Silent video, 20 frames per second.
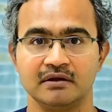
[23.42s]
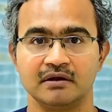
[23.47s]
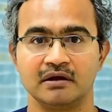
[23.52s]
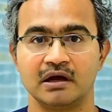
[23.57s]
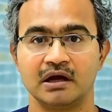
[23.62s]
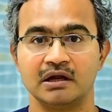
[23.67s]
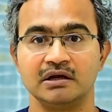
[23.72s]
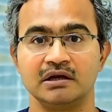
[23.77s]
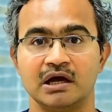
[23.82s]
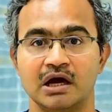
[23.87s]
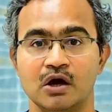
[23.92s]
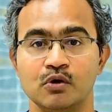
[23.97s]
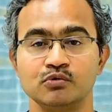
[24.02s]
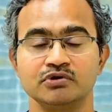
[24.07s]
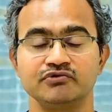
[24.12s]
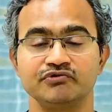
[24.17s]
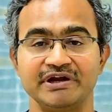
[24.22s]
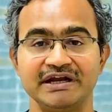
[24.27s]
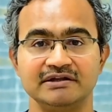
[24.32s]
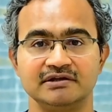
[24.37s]
and how to
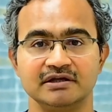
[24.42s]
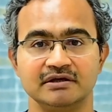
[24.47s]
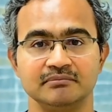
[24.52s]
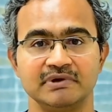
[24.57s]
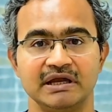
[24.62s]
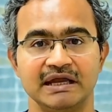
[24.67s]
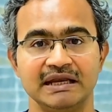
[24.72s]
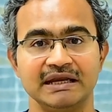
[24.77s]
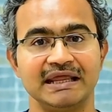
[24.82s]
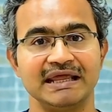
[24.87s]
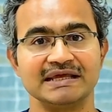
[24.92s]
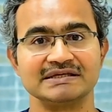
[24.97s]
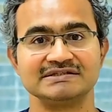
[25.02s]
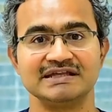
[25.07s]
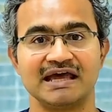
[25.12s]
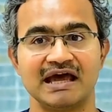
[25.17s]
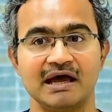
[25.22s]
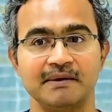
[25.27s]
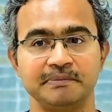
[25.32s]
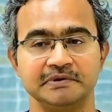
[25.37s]
treat them in case they
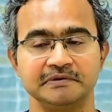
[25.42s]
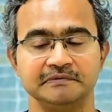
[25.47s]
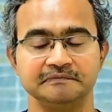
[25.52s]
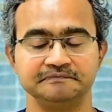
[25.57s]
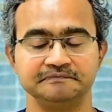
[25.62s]
happen.